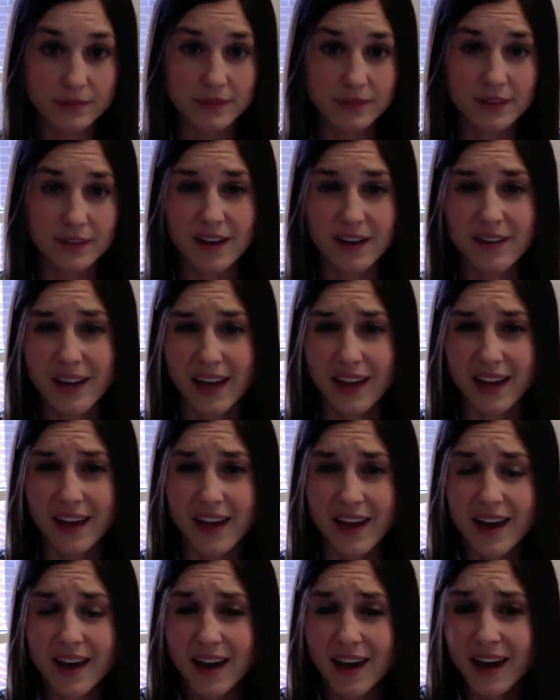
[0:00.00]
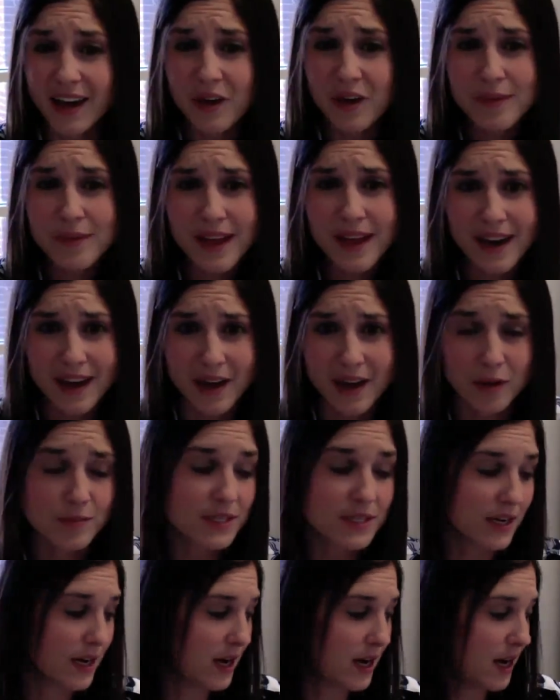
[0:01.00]
Okay, I hope that helped.
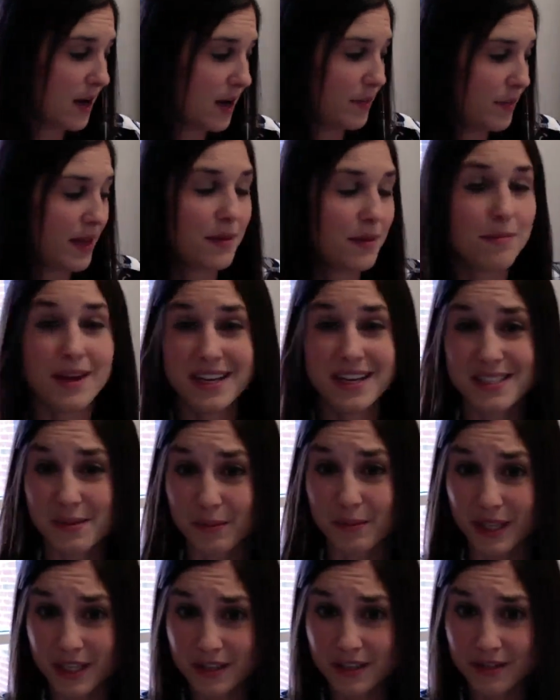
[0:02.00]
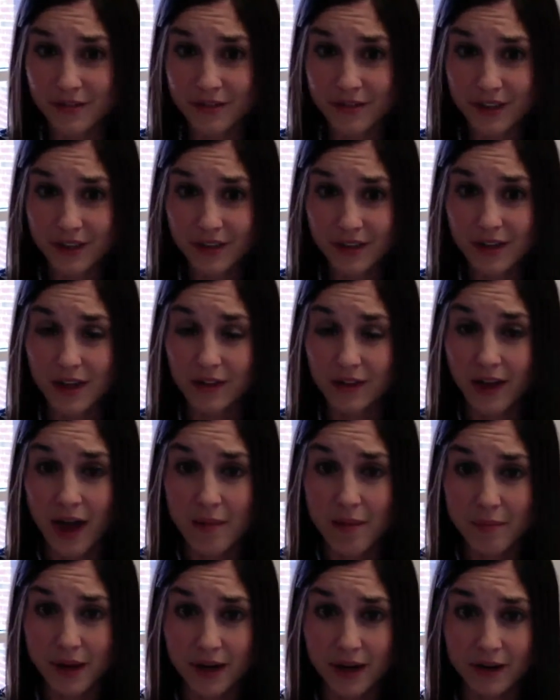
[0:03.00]
It makes me feel a
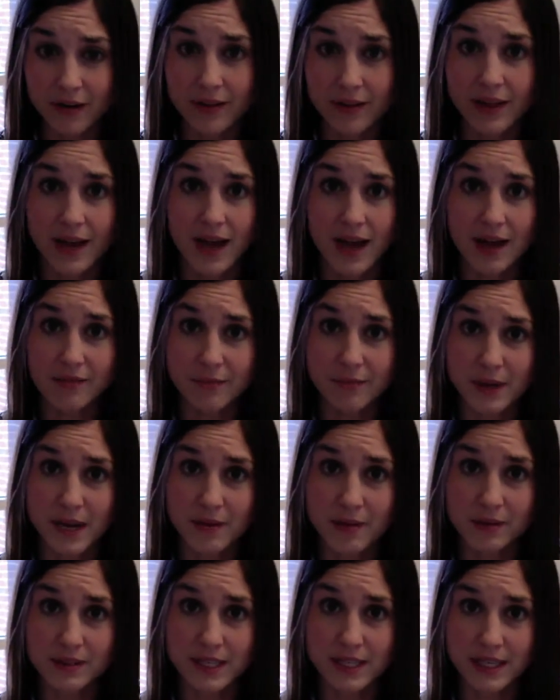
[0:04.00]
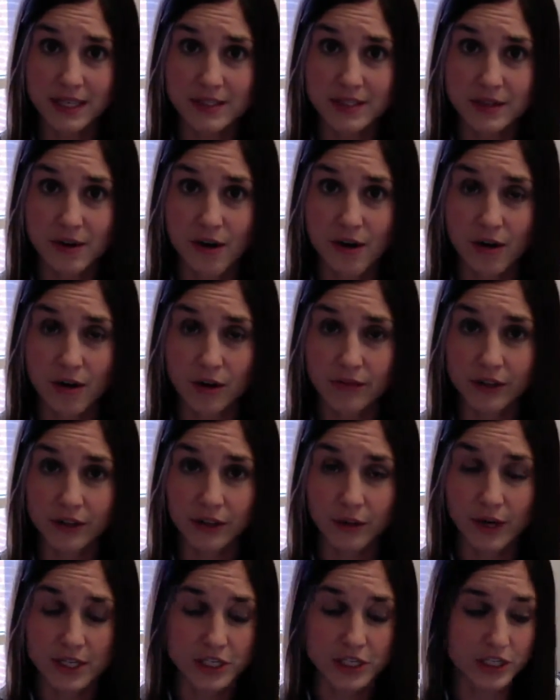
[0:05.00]
lot better that I've been able to answer all of your
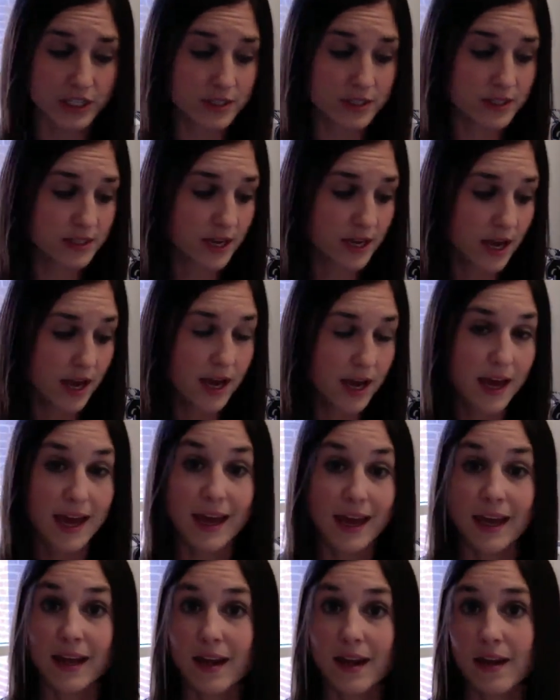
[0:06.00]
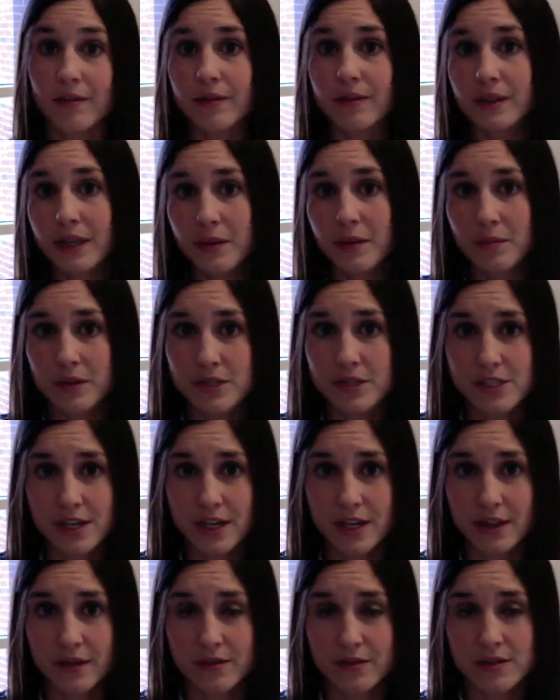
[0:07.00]
questions, and I really
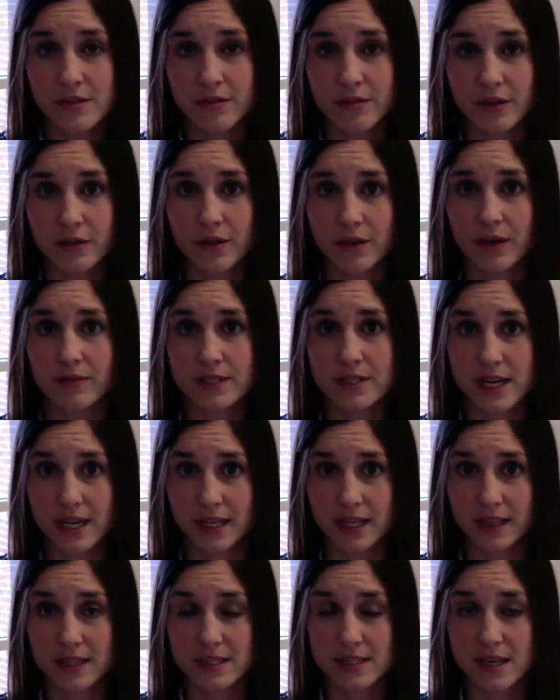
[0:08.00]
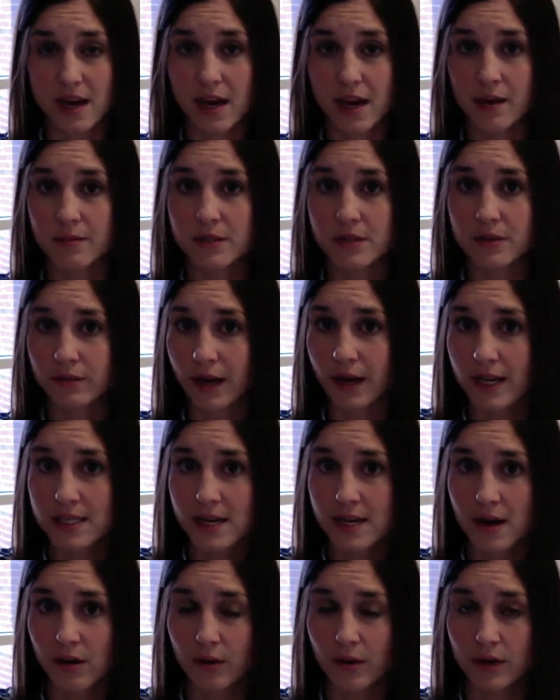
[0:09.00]
appreciate those of you who have taken the time to write
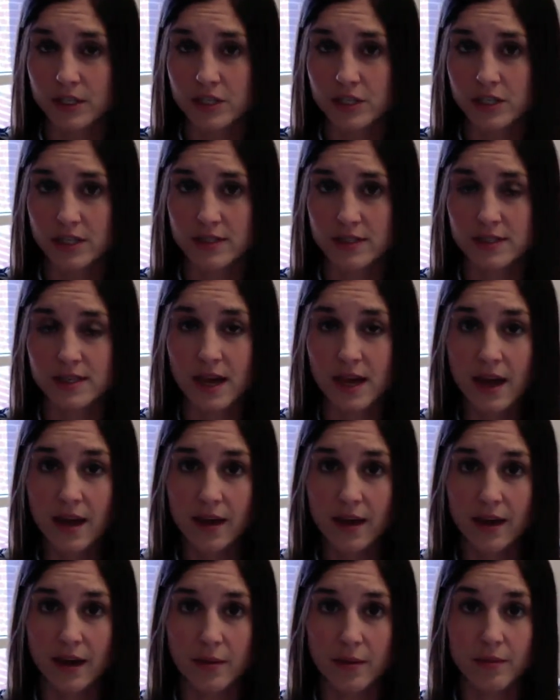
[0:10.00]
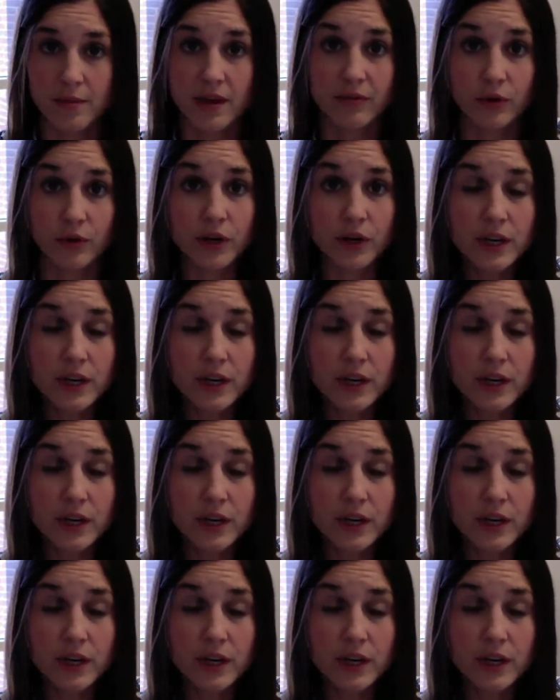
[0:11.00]
down questions. If you couldn't